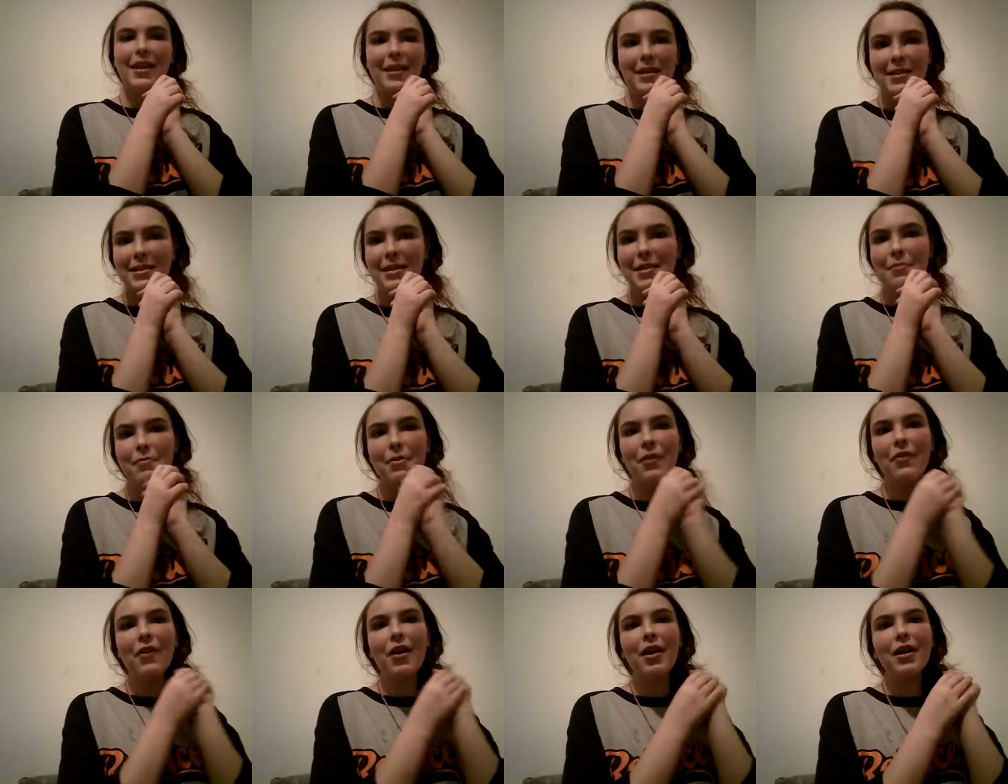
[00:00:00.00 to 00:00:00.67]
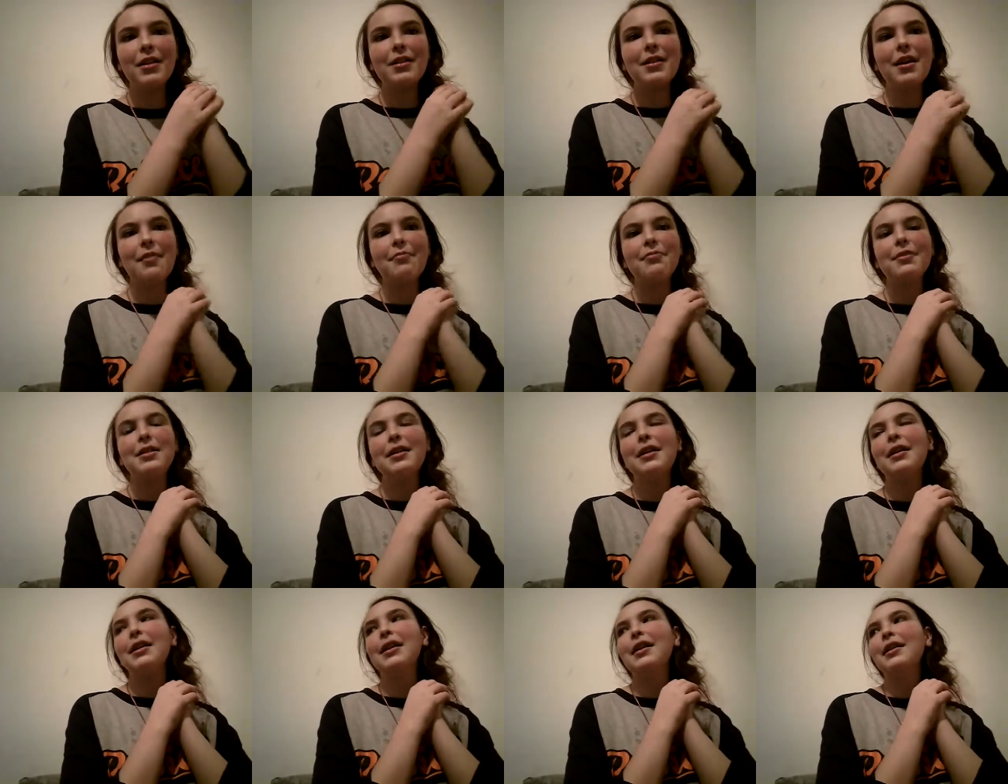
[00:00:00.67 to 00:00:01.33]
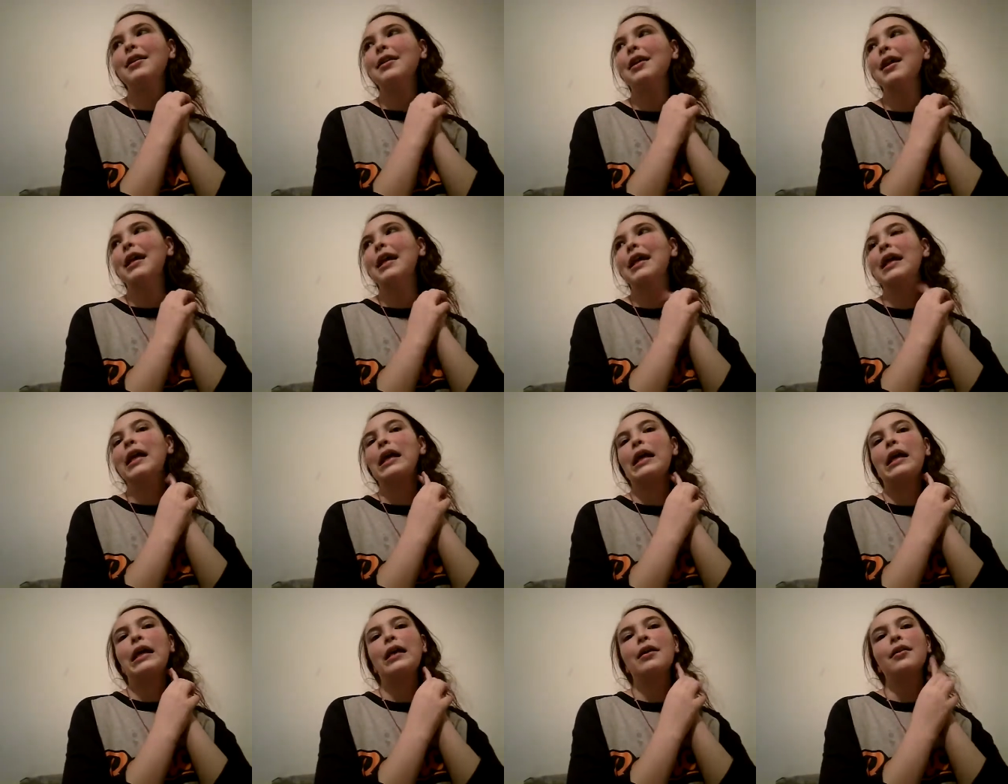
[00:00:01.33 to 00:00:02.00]
This can be very tempting and
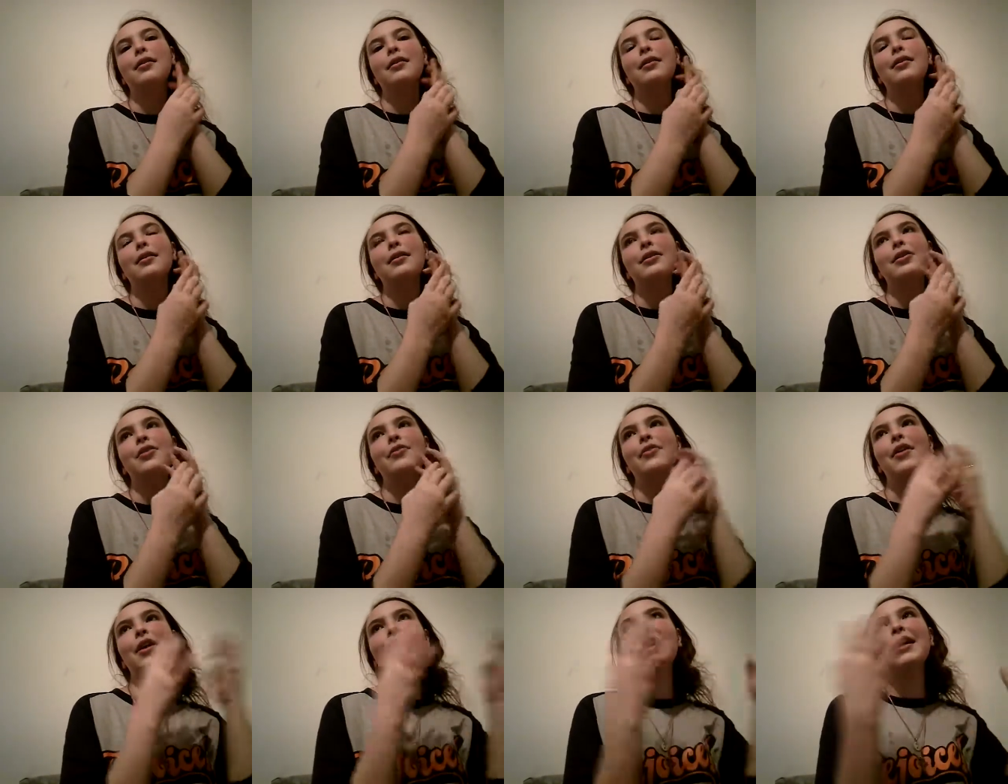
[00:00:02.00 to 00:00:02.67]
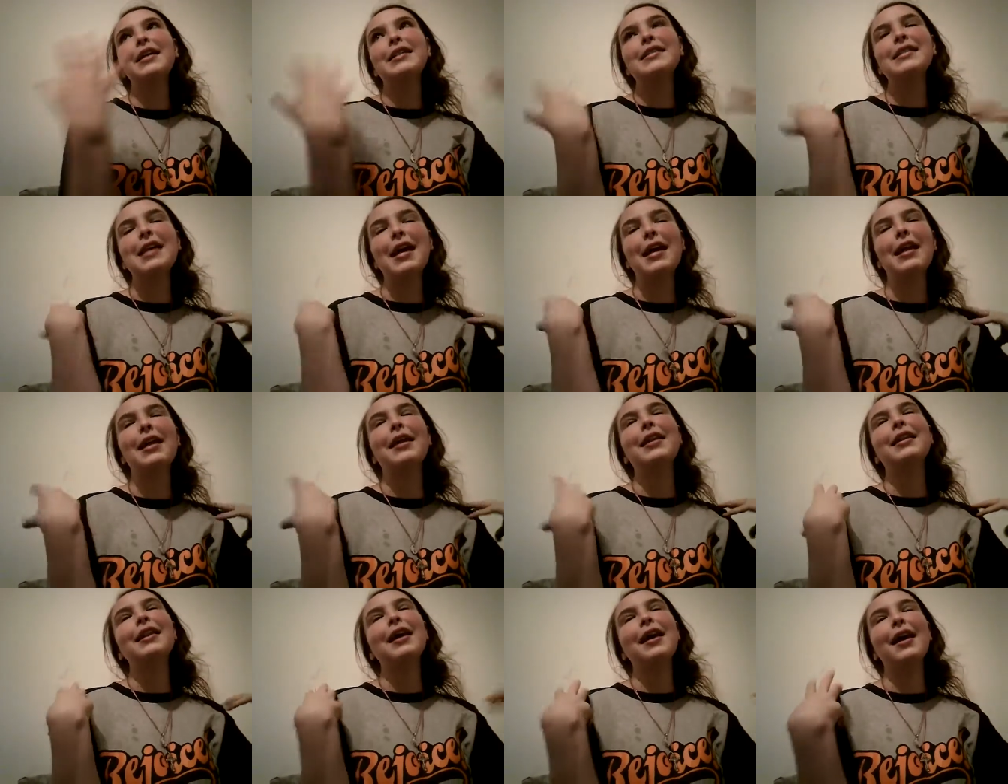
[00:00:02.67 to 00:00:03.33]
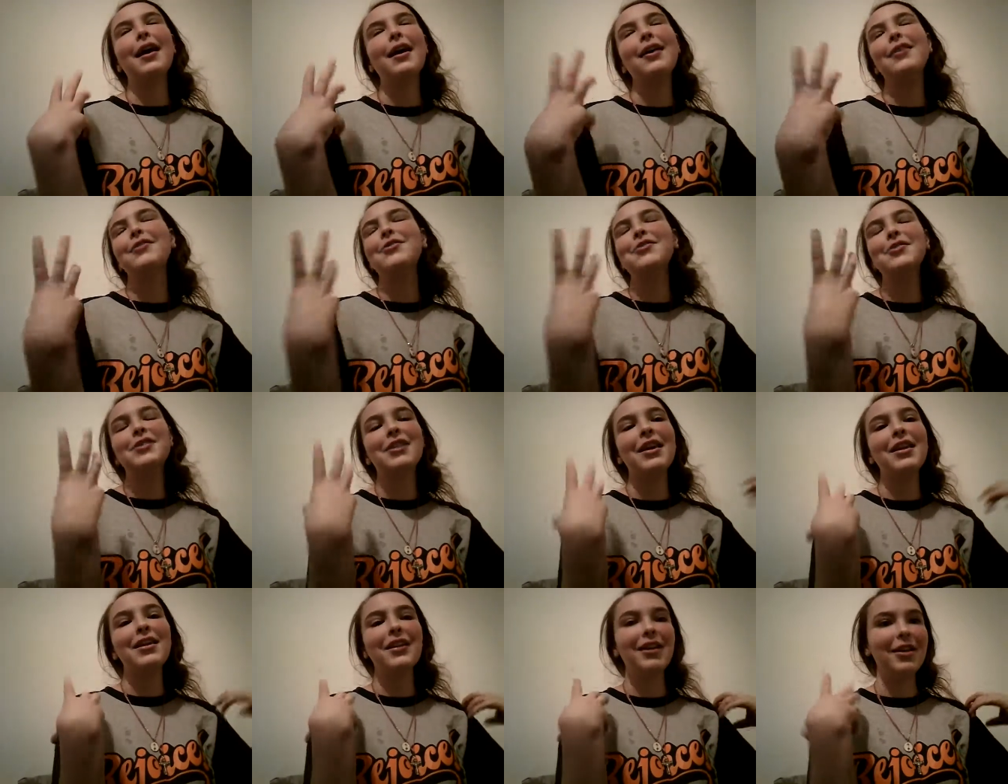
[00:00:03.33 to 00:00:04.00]
you're very excited. I
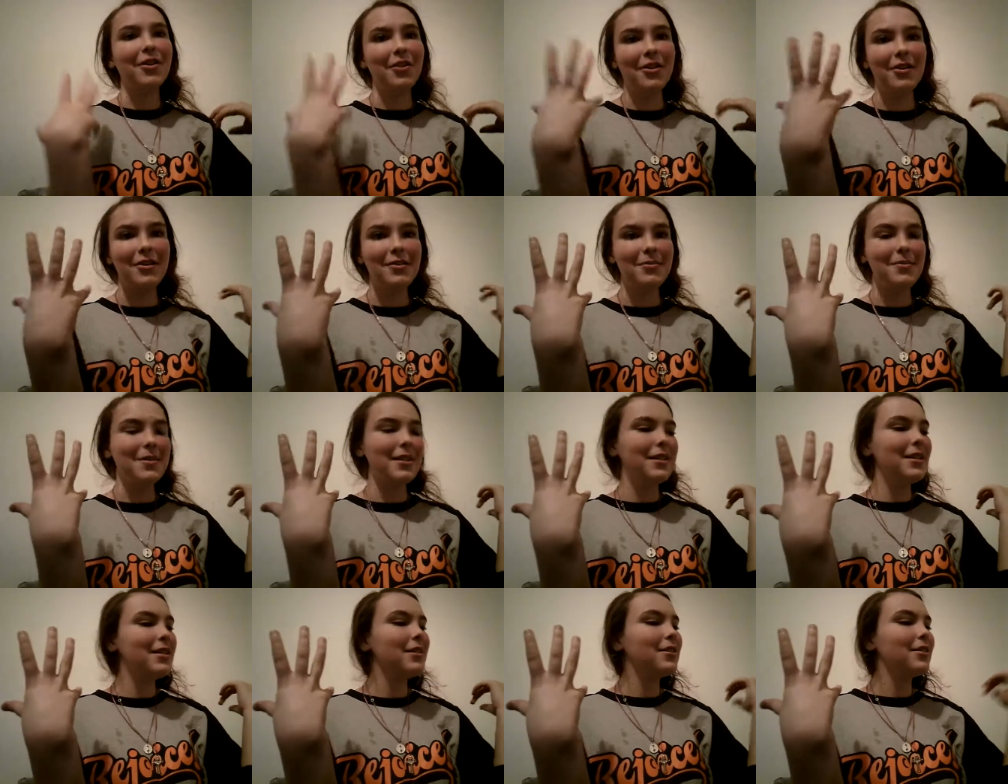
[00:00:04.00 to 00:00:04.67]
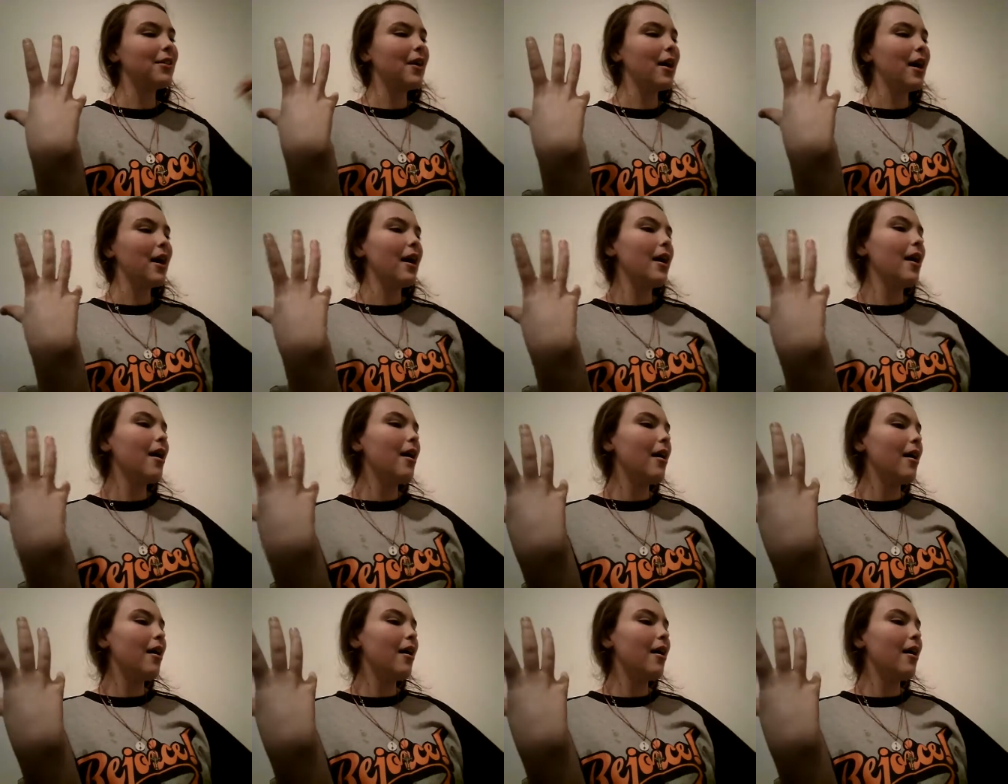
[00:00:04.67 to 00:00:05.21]
understand, Christmas is great.